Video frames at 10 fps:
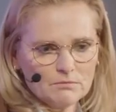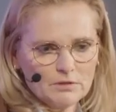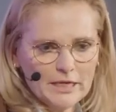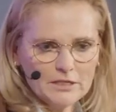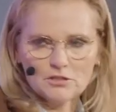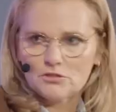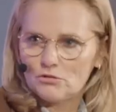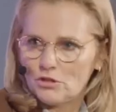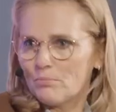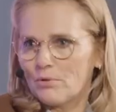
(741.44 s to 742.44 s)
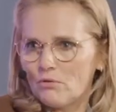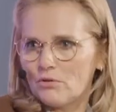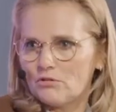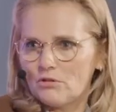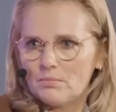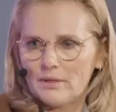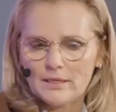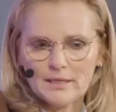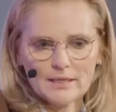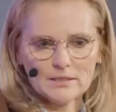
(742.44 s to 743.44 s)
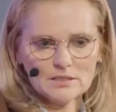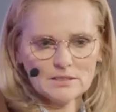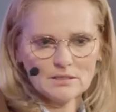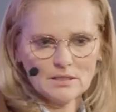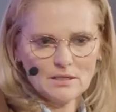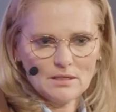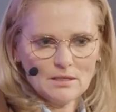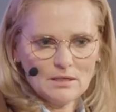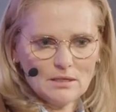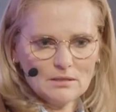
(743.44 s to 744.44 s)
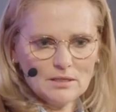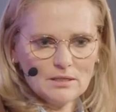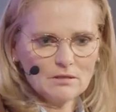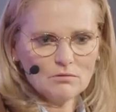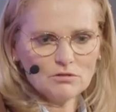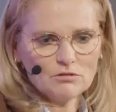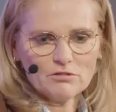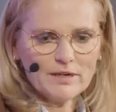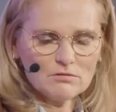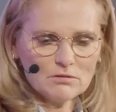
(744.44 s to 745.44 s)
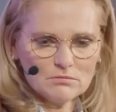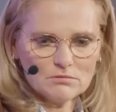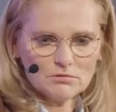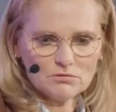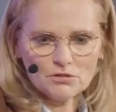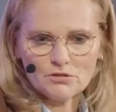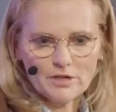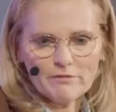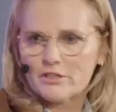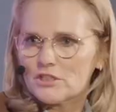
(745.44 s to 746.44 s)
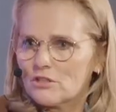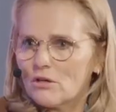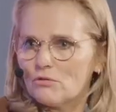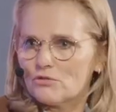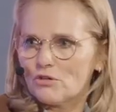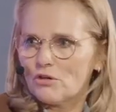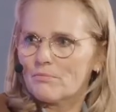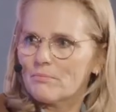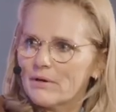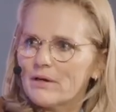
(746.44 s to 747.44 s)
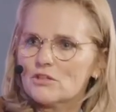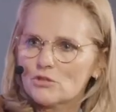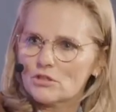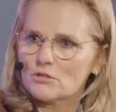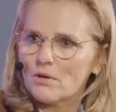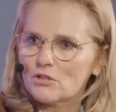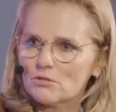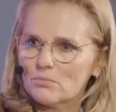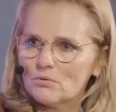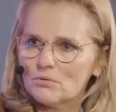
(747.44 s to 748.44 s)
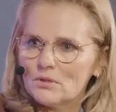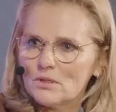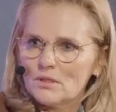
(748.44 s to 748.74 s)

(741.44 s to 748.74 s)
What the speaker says: related to the opponent you play against. And then you try to turn every stone so you're prepared as good as possible.